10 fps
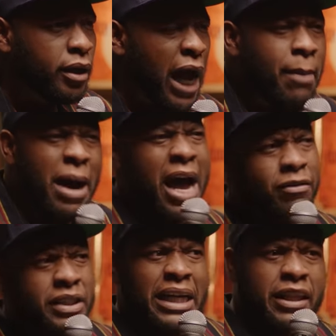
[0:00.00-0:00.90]
I'm
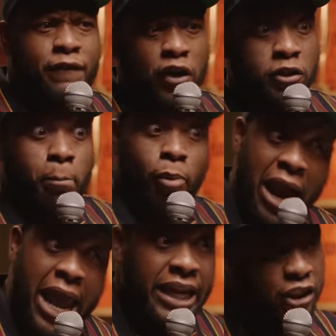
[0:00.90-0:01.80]
obviously not the first
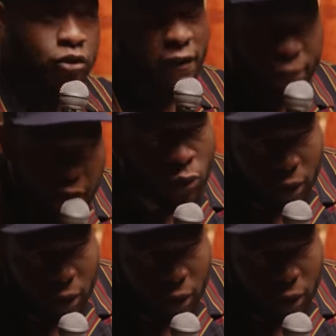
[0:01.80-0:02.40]
brand that you done fuck